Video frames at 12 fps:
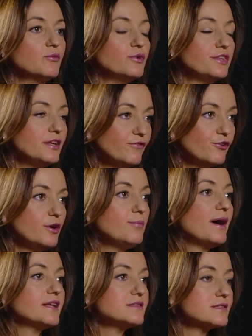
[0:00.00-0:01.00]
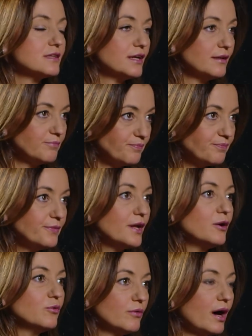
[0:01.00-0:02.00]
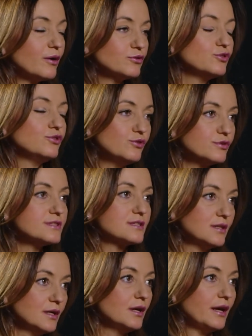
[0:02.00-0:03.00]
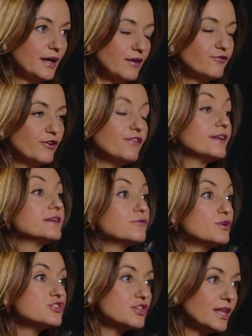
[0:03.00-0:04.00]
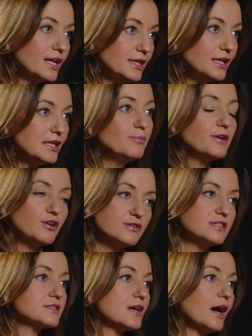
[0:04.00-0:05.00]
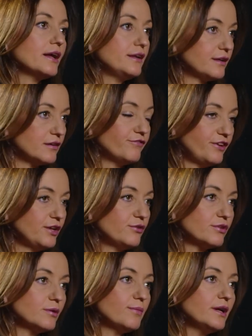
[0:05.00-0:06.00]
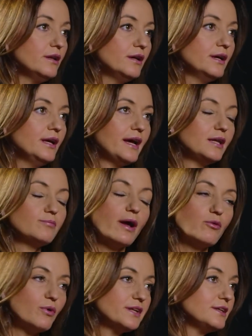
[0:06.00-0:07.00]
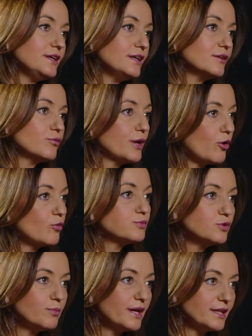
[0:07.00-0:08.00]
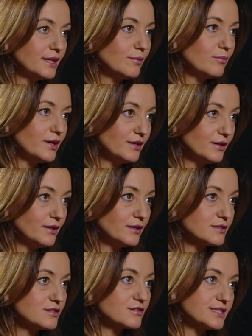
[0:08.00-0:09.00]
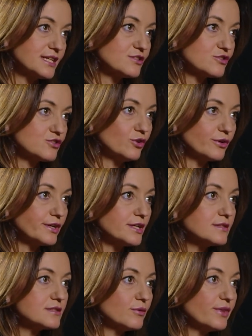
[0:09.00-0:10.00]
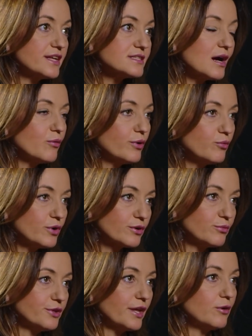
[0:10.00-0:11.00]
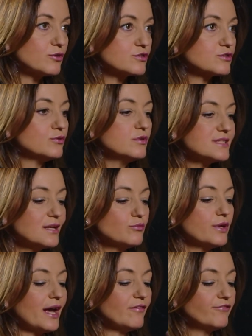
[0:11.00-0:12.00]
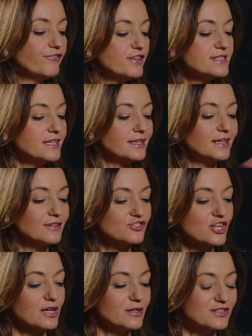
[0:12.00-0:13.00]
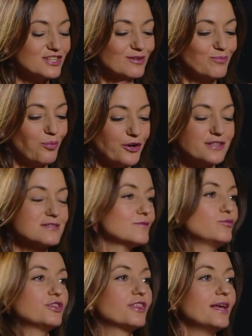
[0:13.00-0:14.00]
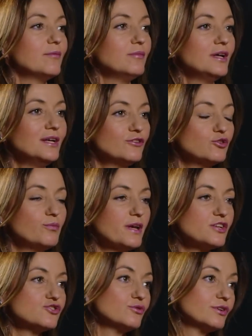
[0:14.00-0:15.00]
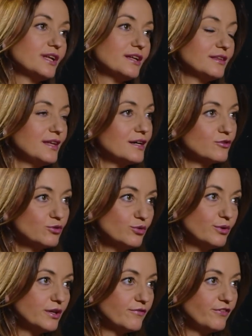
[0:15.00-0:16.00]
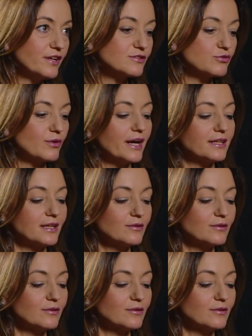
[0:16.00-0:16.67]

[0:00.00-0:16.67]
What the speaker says: Within 3 months they know how to use everything which they need because it's highly configurable, and by 1 year we hope to make them a success story. So that's how we work with our schools, and we have visiting checkpoints with them to make sure that they are doing things right.